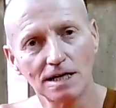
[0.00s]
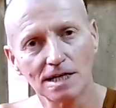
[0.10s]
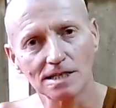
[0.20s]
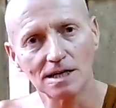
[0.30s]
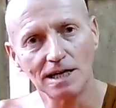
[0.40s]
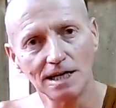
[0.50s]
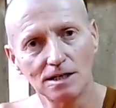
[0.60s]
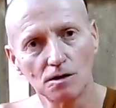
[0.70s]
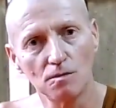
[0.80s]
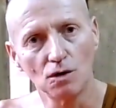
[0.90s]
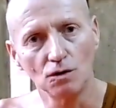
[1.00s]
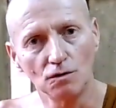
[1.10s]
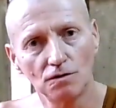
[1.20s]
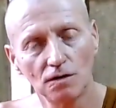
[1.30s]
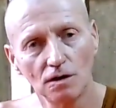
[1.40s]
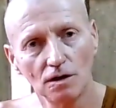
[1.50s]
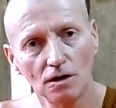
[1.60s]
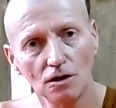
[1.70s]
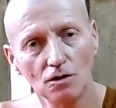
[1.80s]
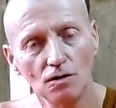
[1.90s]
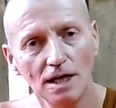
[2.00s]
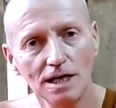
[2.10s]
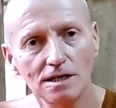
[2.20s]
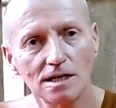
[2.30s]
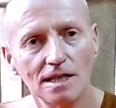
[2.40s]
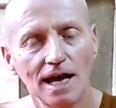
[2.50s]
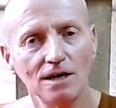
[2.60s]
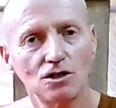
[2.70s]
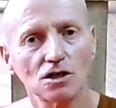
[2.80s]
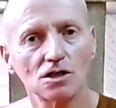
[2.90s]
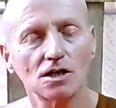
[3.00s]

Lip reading: you need to then just observe.